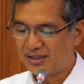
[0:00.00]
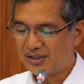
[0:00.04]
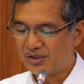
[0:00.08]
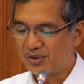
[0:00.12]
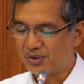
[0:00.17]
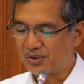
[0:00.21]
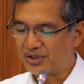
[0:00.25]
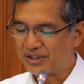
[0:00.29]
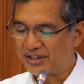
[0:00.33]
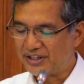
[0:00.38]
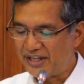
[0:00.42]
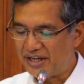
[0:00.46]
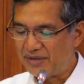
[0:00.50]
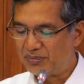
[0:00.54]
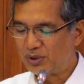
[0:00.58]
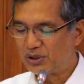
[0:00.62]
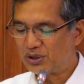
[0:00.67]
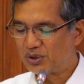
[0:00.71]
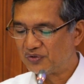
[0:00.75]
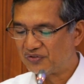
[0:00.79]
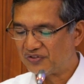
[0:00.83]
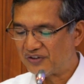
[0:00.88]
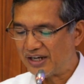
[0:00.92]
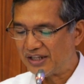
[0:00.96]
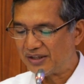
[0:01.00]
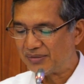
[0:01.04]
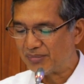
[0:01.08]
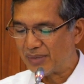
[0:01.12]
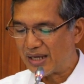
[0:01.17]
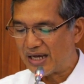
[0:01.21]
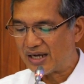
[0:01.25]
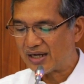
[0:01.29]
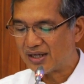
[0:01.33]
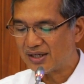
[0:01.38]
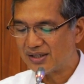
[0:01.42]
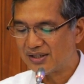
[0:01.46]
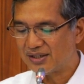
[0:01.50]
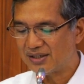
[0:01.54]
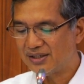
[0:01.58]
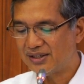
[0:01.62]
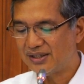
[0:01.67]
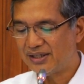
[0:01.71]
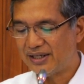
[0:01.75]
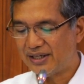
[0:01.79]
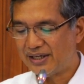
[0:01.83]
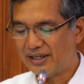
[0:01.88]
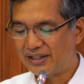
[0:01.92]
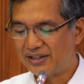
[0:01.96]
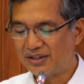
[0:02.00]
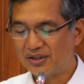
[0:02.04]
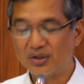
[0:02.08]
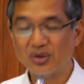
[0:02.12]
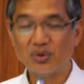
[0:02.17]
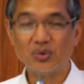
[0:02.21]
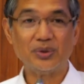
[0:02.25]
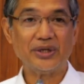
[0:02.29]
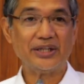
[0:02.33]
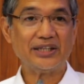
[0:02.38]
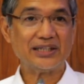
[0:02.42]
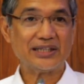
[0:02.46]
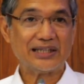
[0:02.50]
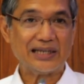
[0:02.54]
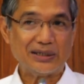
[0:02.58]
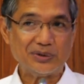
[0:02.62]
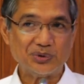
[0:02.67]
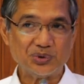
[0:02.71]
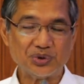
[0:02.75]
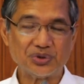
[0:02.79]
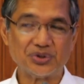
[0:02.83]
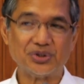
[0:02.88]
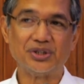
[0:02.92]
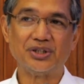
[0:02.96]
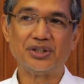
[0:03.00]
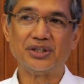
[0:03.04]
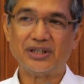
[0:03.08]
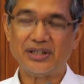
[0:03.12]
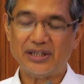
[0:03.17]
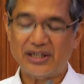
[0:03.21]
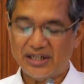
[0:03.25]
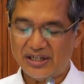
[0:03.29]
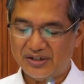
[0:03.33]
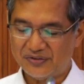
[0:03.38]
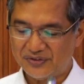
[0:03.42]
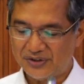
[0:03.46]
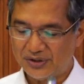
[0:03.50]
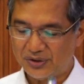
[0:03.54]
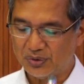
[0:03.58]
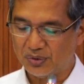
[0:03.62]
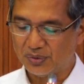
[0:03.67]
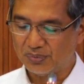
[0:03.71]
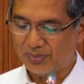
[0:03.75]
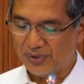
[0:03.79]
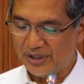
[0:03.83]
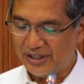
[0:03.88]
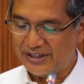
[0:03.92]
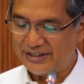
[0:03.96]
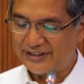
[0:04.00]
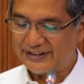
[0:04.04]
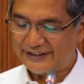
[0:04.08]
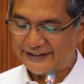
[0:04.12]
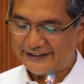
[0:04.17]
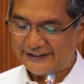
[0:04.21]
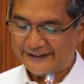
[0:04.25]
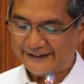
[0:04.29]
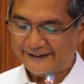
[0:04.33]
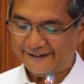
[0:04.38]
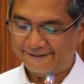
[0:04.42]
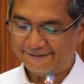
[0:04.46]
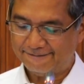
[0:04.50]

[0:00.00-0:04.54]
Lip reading: or unable to fight back and no encounter ever took place.